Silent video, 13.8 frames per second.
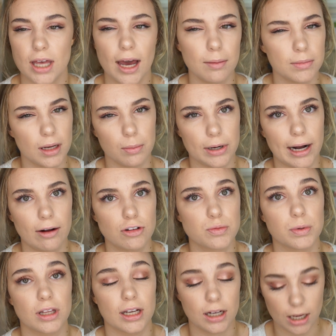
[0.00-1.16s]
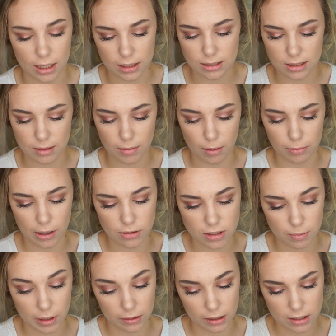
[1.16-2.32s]
That and my brows, but like honestly my brows
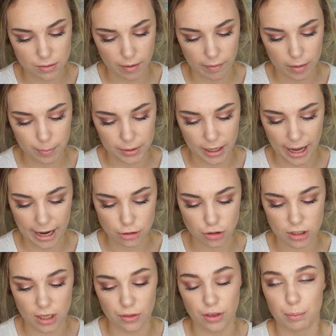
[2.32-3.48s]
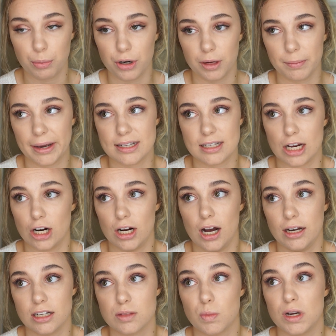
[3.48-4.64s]
are my least favorite, but actually I think putting mascara
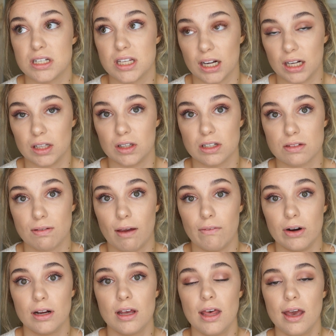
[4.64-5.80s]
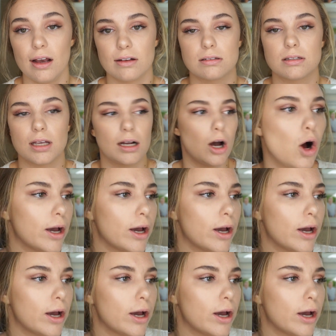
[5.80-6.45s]
on is my second least favorite because it's like,